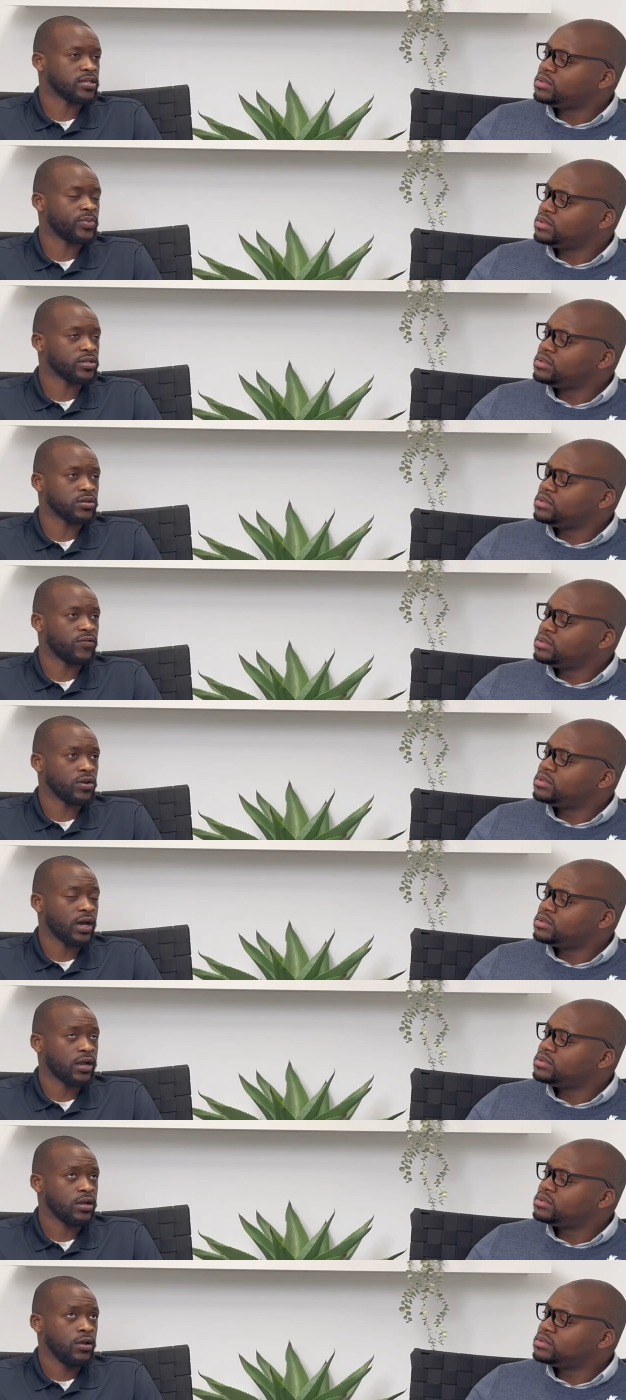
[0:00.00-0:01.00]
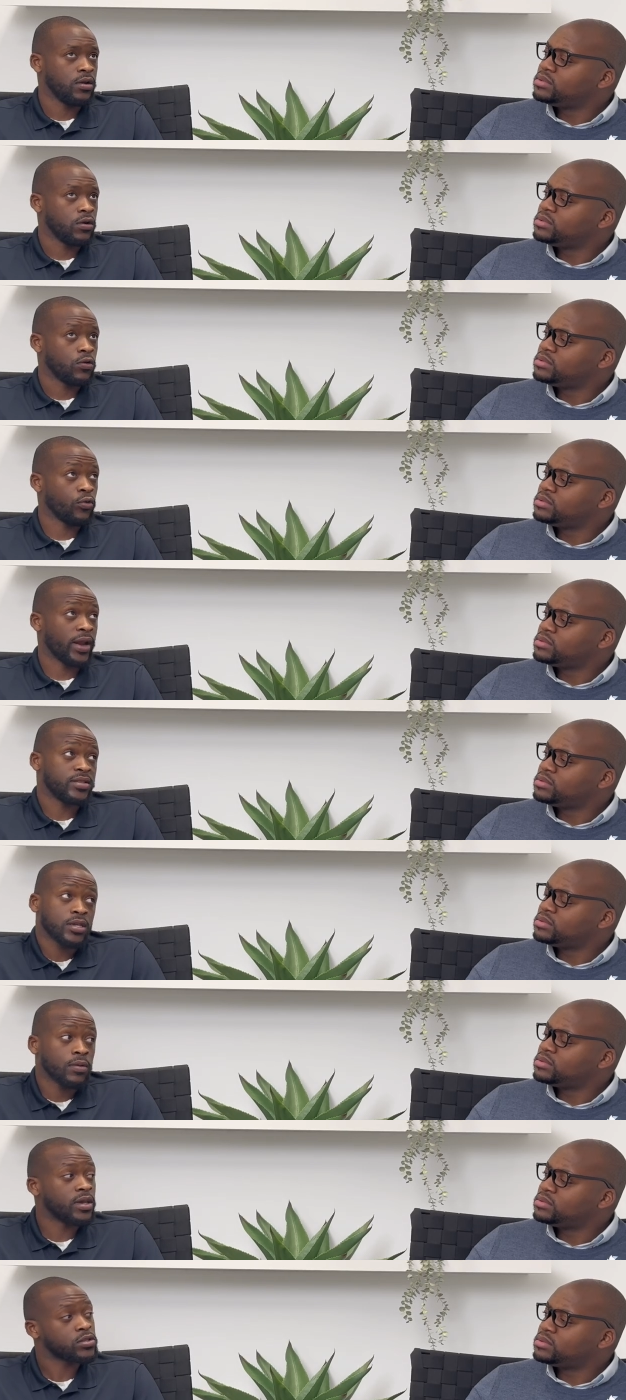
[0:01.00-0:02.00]
Speaker 1: especially if you're not ready to
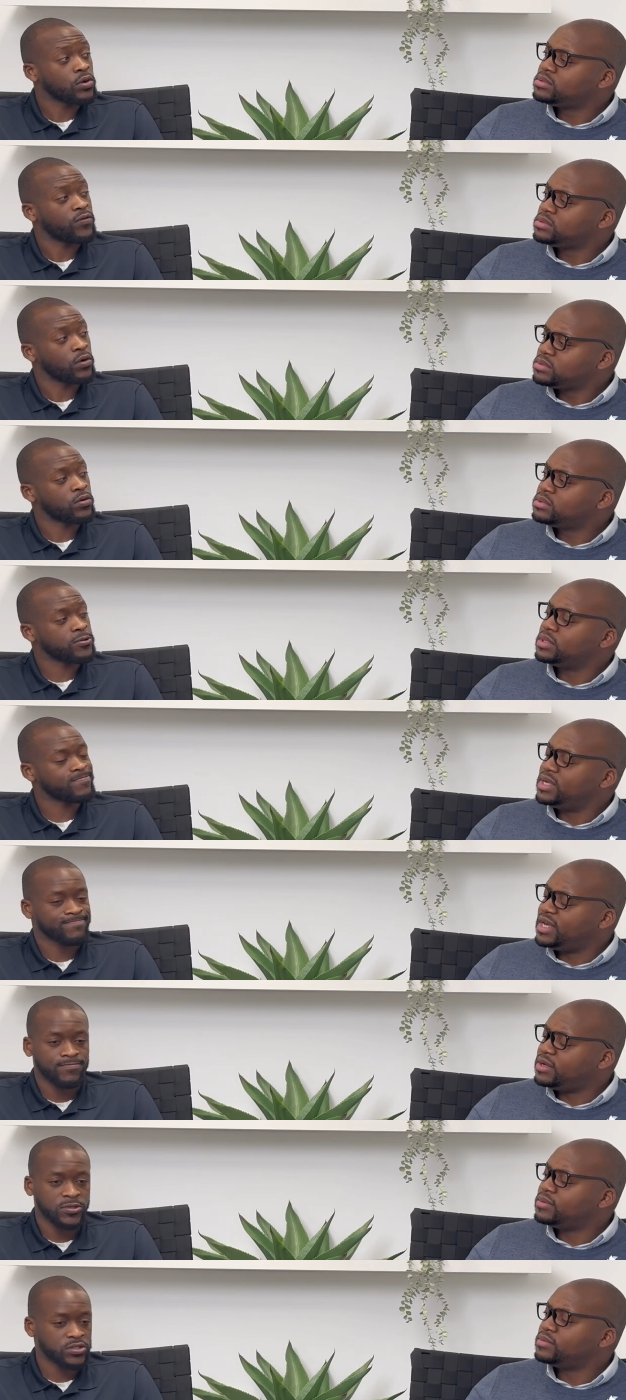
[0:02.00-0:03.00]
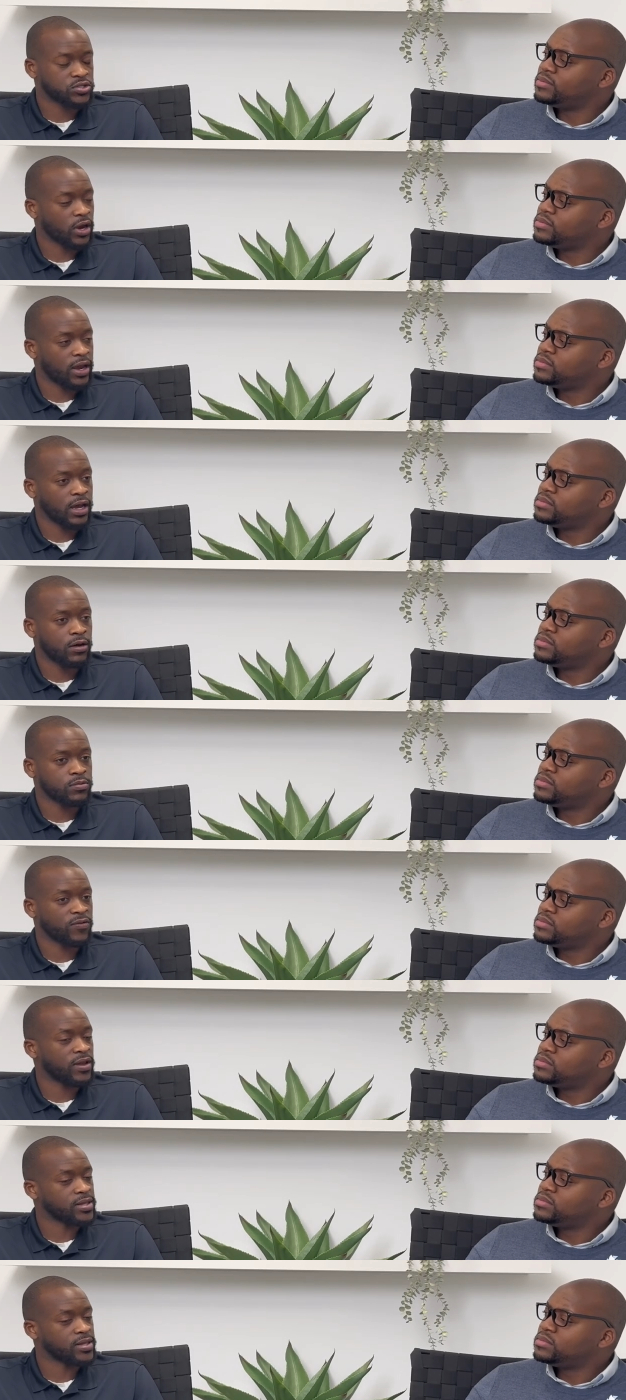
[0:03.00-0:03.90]
commit to a full one, yeah. just try it out. If they